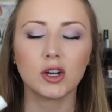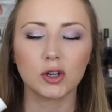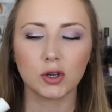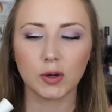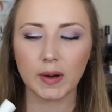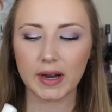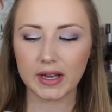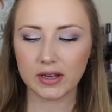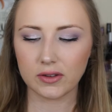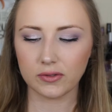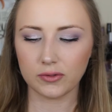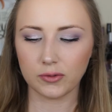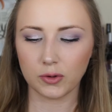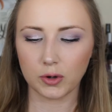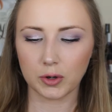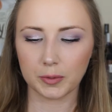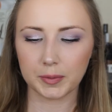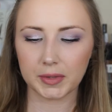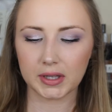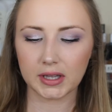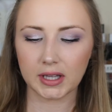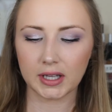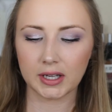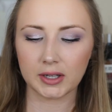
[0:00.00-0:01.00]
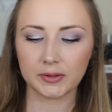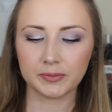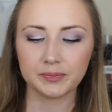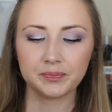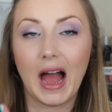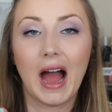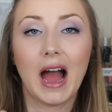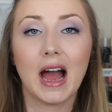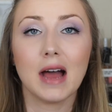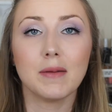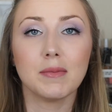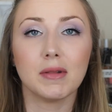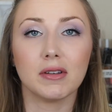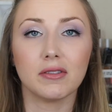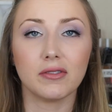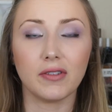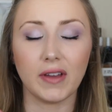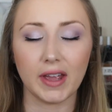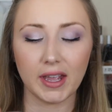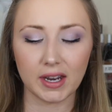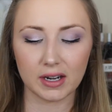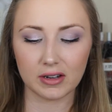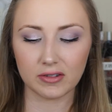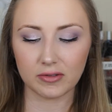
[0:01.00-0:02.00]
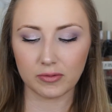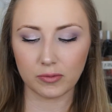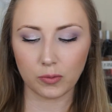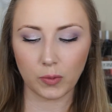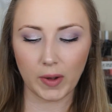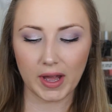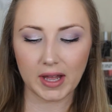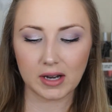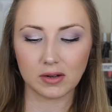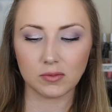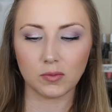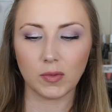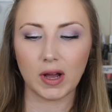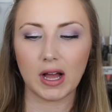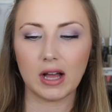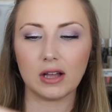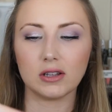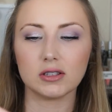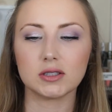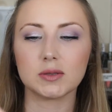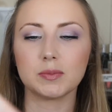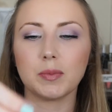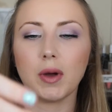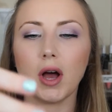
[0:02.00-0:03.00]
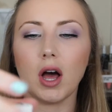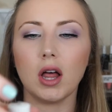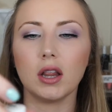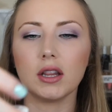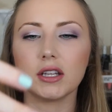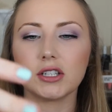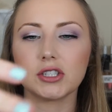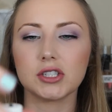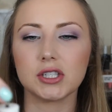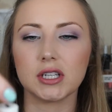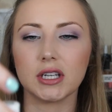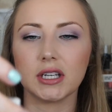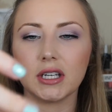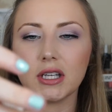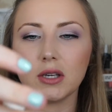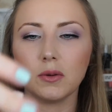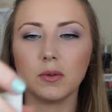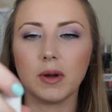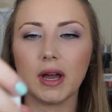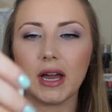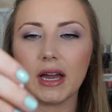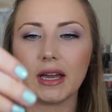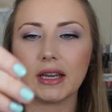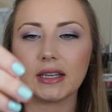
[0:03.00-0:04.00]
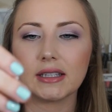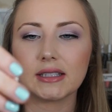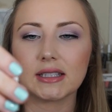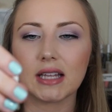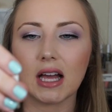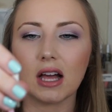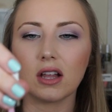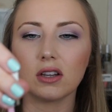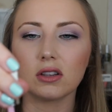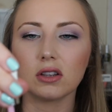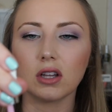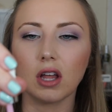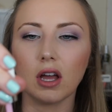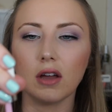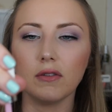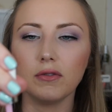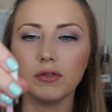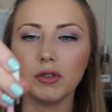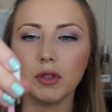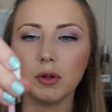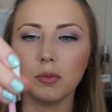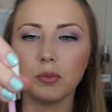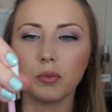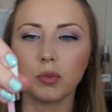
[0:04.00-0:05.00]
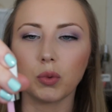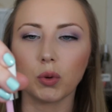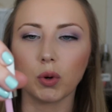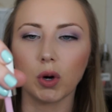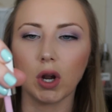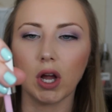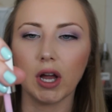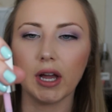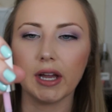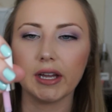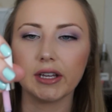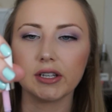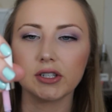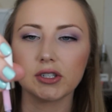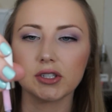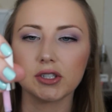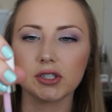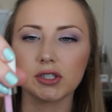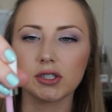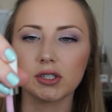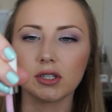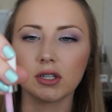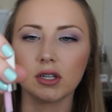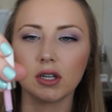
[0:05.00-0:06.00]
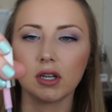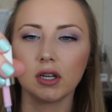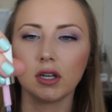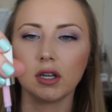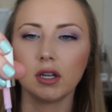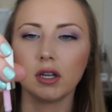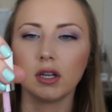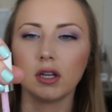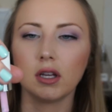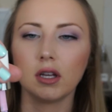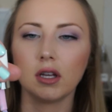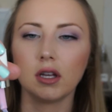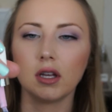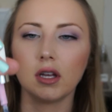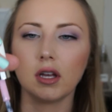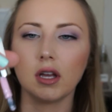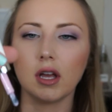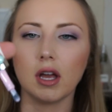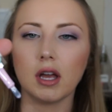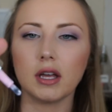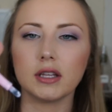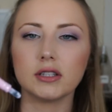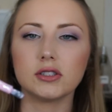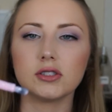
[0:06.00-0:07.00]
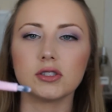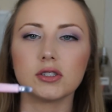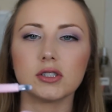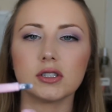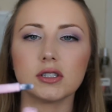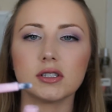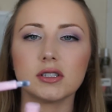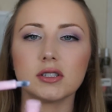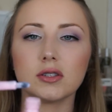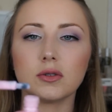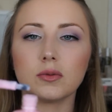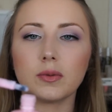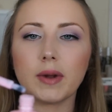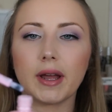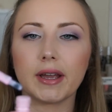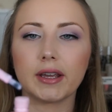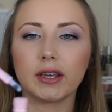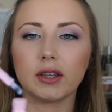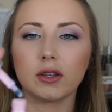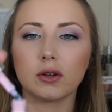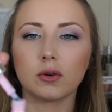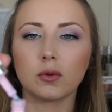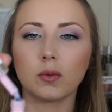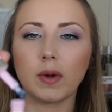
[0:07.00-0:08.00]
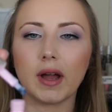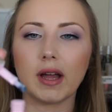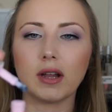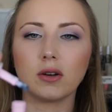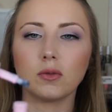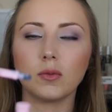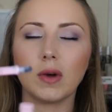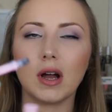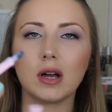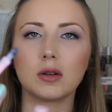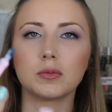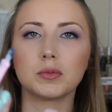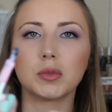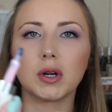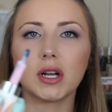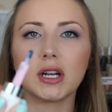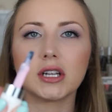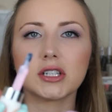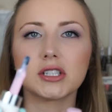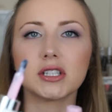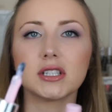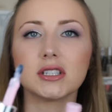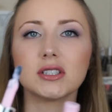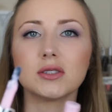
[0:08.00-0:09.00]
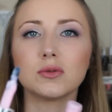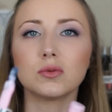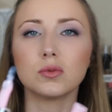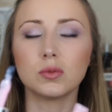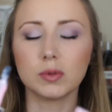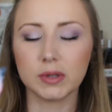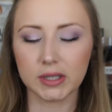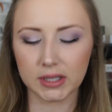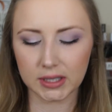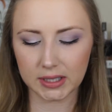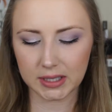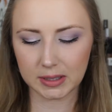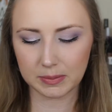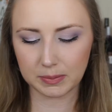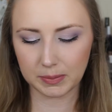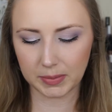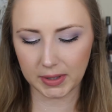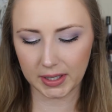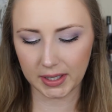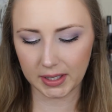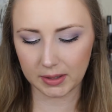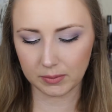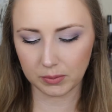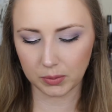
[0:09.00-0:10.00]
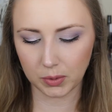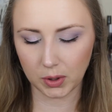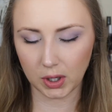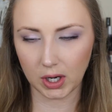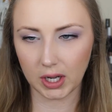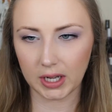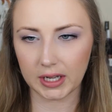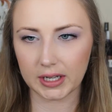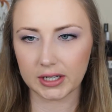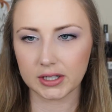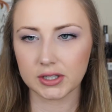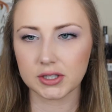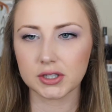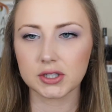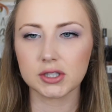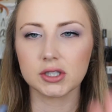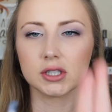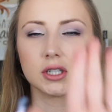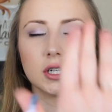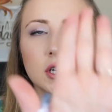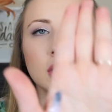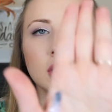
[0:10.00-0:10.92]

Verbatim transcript: Great formula. I'm a fan of Wet n Wild's polish anyways. I love the brush. It's just the regular Wet n Wild brush. It's a really big brush.